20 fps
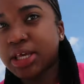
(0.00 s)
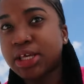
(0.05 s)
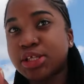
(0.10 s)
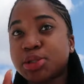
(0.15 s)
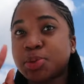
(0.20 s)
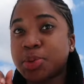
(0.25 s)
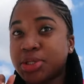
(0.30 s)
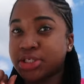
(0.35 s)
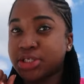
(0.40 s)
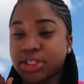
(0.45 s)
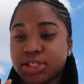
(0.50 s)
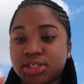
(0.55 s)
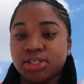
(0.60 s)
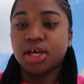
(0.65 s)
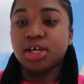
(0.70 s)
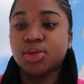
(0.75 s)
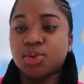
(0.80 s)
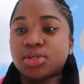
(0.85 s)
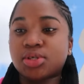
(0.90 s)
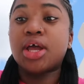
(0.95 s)
and sweet chili
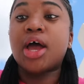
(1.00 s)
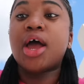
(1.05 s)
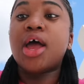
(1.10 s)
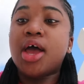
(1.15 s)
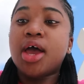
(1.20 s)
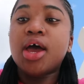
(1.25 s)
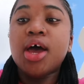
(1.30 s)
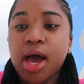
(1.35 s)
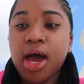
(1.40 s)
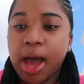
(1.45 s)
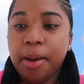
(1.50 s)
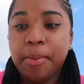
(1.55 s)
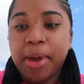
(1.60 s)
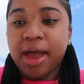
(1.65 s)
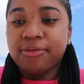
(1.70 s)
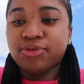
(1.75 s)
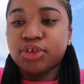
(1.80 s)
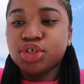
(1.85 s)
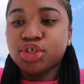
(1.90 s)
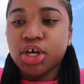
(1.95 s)
sauce, which I'm gonna
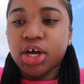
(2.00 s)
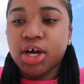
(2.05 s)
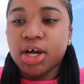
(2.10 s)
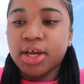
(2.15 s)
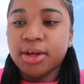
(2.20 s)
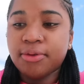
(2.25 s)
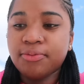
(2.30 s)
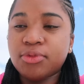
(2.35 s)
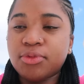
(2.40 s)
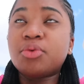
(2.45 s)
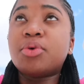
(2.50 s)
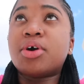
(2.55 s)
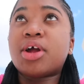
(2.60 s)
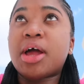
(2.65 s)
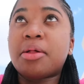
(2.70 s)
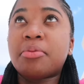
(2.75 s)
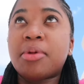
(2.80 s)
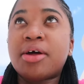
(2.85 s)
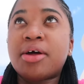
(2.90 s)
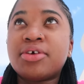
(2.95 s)
have to try. You want
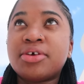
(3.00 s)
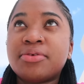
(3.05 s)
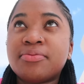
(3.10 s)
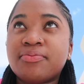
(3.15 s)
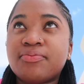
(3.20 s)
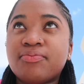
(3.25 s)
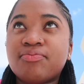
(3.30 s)
calamari?